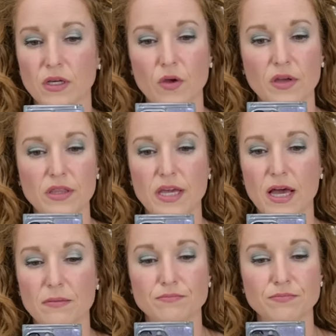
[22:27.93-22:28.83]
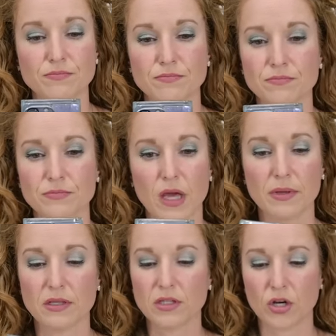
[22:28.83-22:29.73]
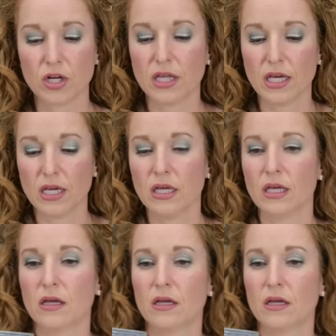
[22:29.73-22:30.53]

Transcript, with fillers: go get the app. I mean, literally,